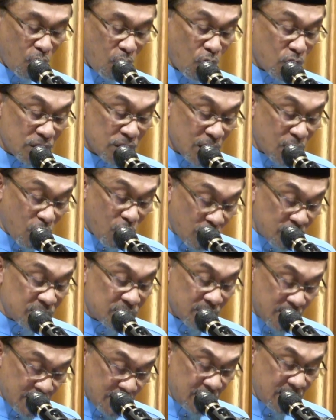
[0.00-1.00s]
On the
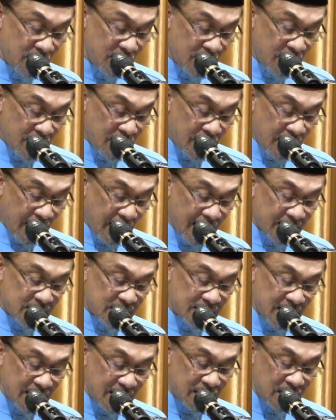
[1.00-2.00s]
contrary,
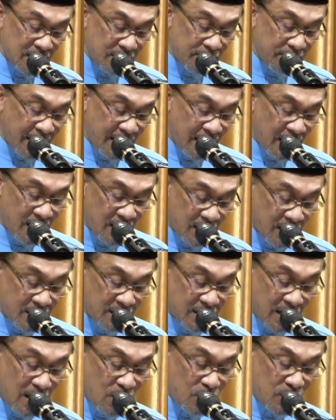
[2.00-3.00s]
as stated by
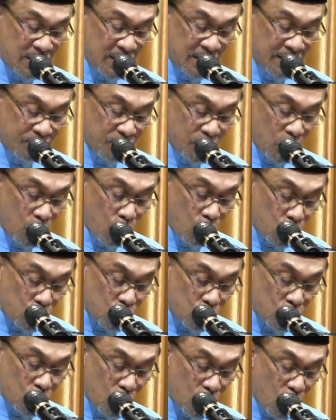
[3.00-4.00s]
Al-Qardawi,
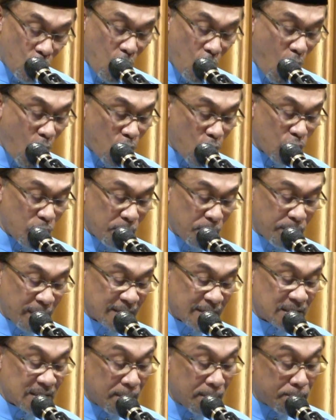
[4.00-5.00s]
Hudud law
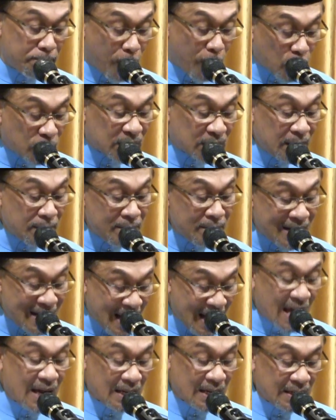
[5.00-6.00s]
occupies the bottom
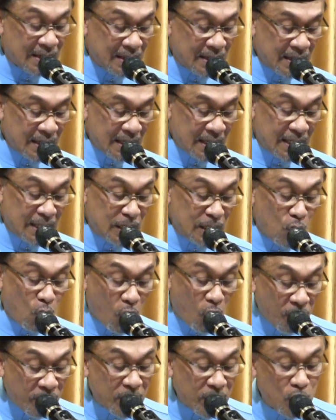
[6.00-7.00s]
rung in the
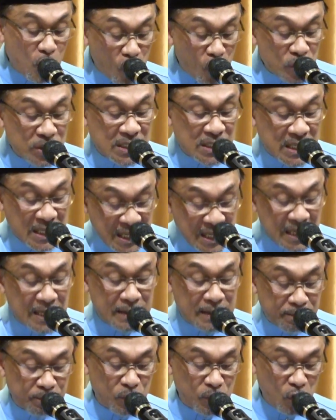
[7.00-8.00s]
overall
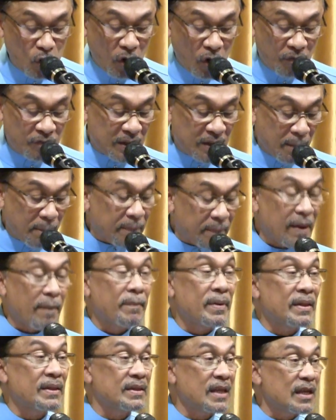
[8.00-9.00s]
scheme of the
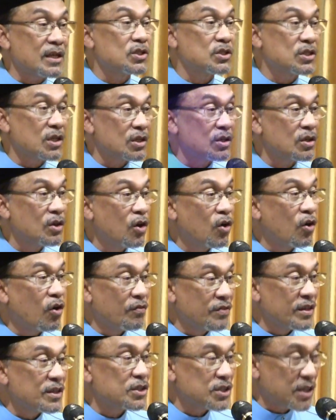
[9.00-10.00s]
implementation
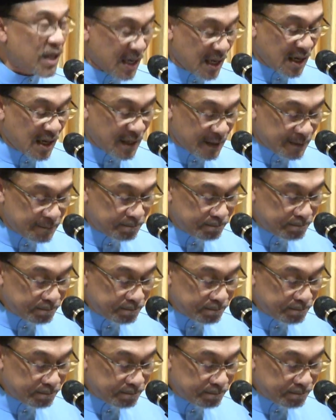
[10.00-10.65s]
of the Sharia.